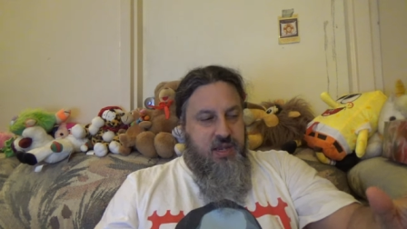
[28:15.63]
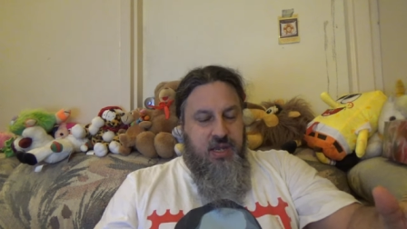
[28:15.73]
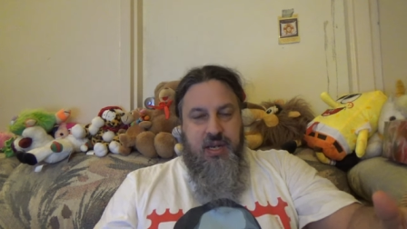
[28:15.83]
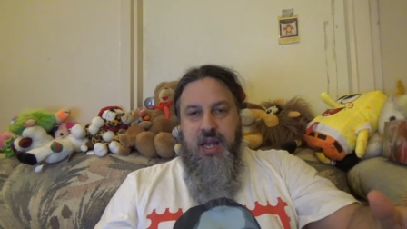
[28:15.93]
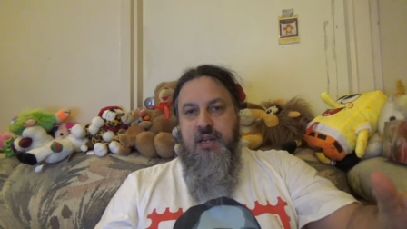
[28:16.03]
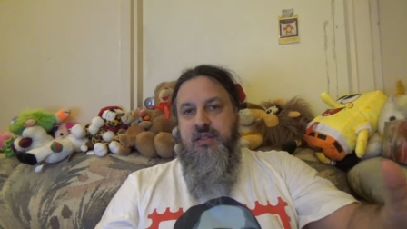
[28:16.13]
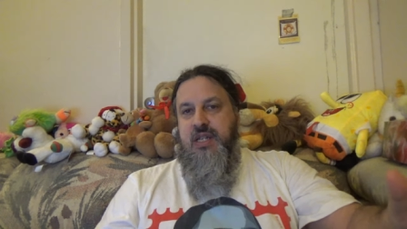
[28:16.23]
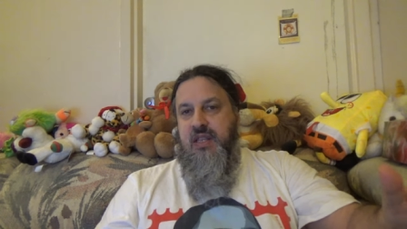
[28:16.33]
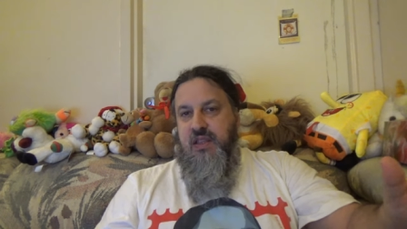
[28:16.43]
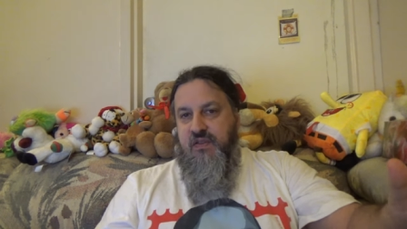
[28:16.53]
and
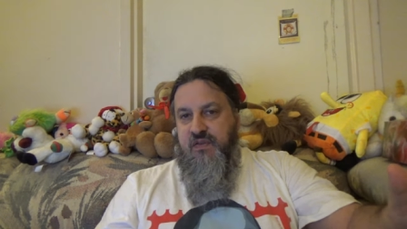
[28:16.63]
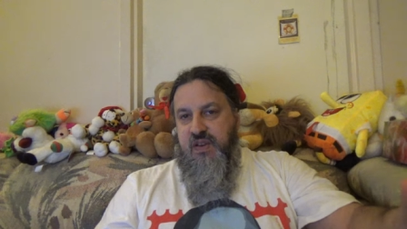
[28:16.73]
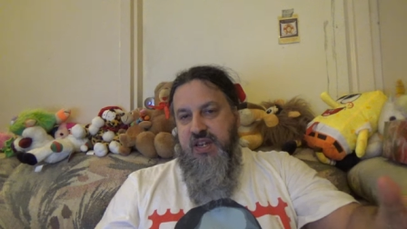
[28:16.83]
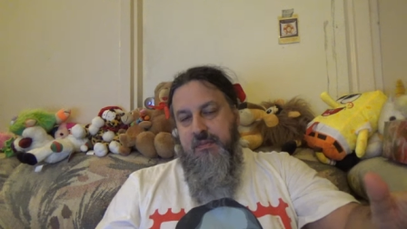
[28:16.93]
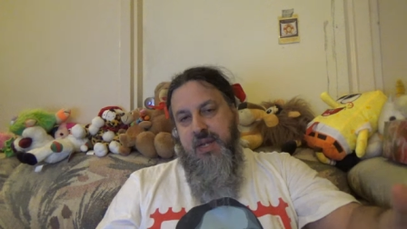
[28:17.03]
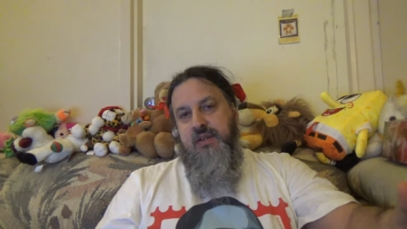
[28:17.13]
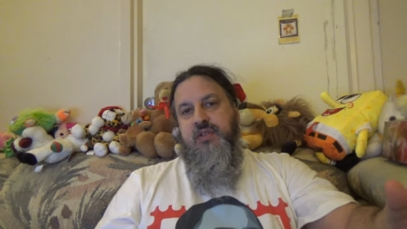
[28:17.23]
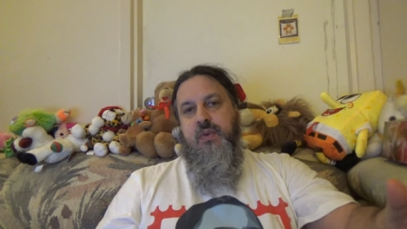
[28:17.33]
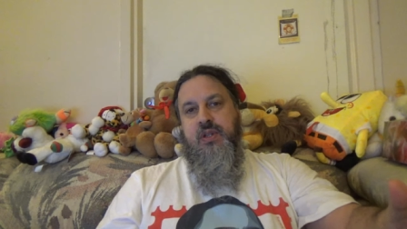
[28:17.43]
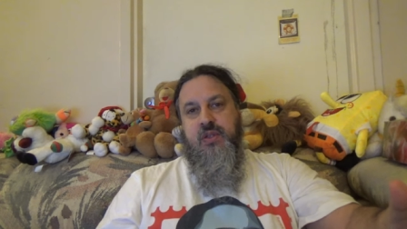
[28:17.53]
understand the
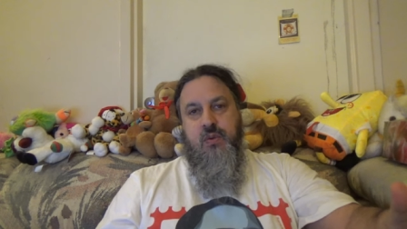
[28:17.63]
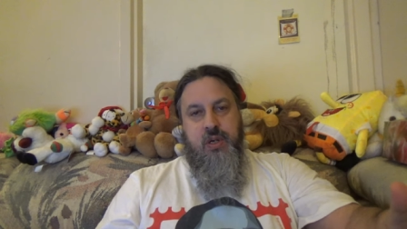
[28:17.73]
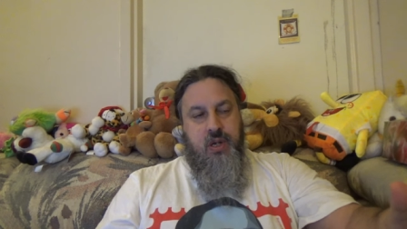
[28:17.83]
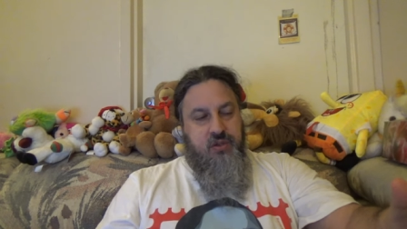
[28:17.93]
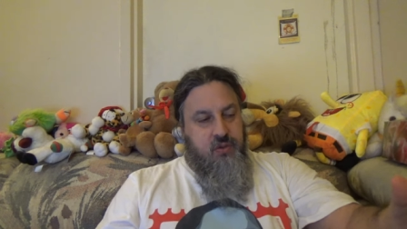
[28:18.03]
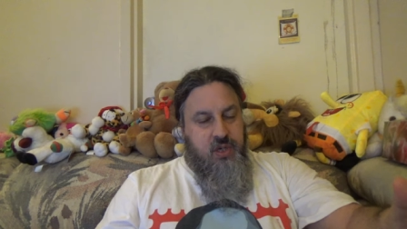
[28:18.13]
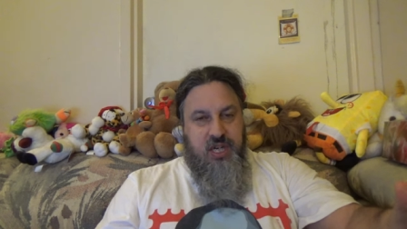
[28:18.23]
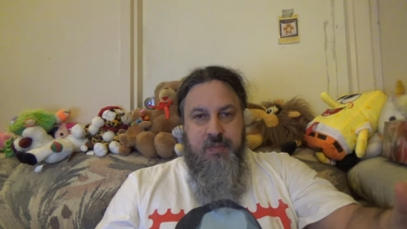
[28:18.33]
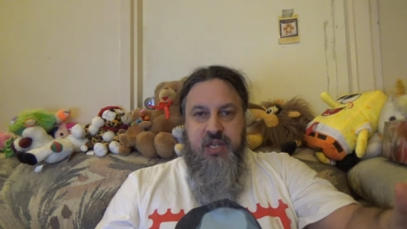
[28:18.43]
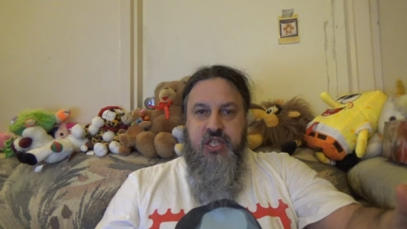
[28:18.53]
fundamentals of what's going on so it
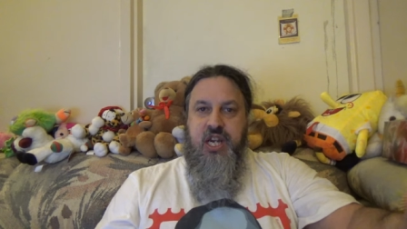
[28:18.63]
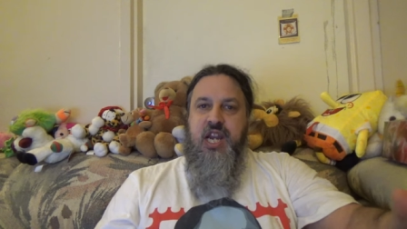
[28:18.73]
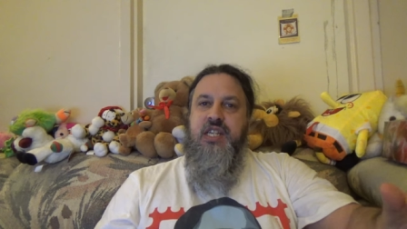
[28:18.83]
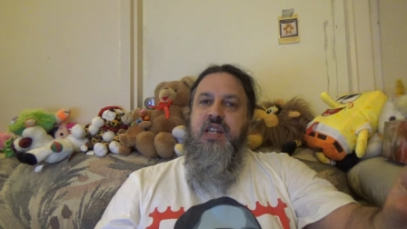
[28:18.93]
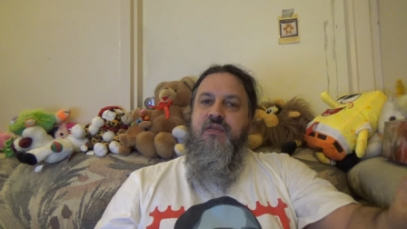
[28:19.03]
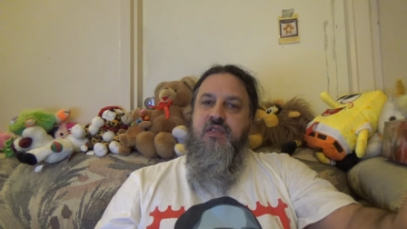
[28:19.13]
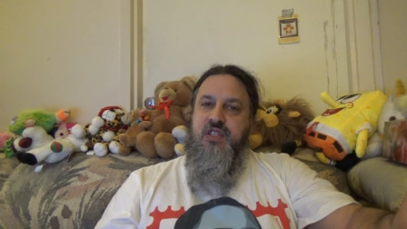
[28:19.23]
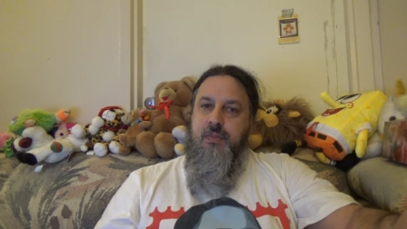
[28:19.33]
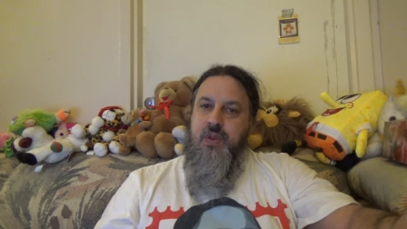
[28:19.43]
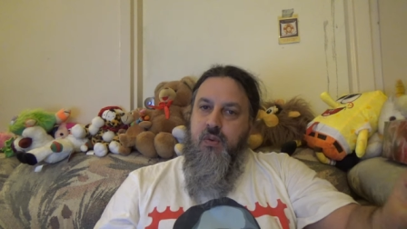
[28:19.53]
can be changed if there's
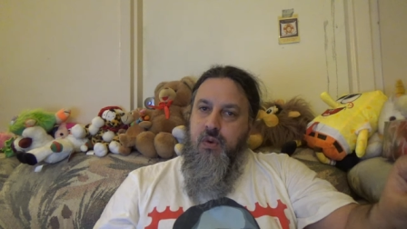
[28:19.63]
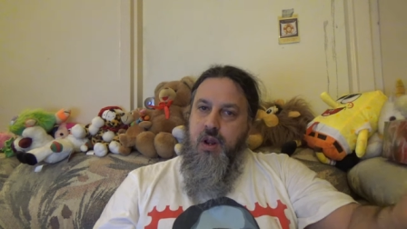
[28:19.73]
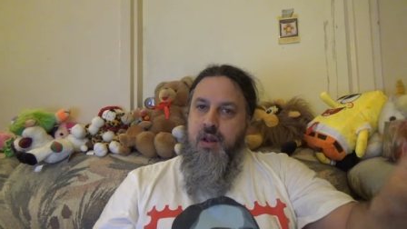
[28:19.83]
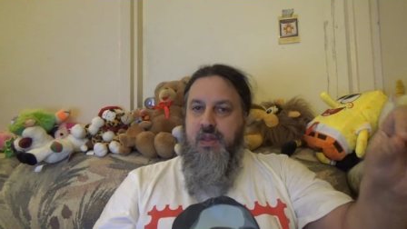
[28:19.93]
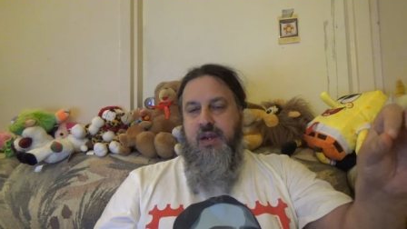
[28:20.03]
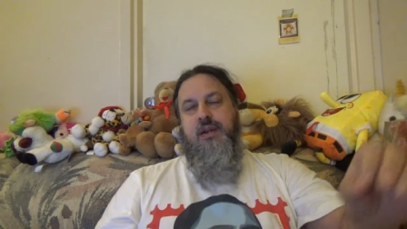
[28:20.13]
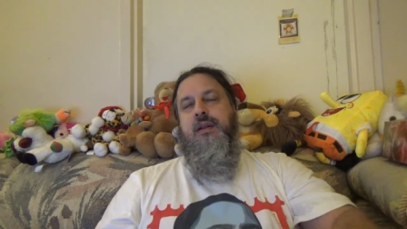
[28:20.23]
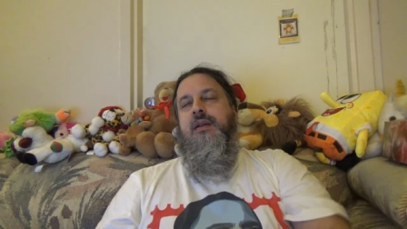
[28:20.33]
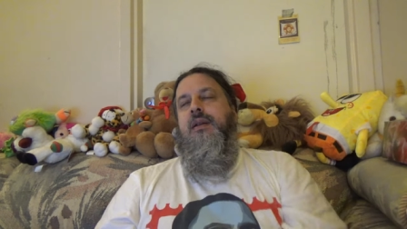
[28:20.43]
something wrong there.